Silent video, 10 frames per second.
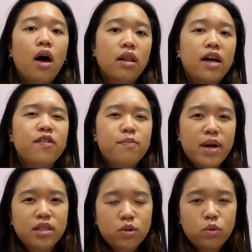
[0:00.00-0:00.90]
A lot of
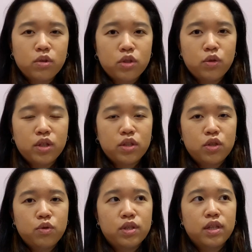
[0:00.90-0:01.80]
med school students
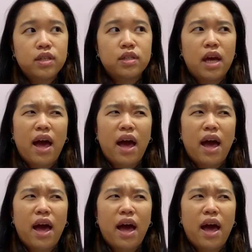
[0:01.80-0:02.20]
use this,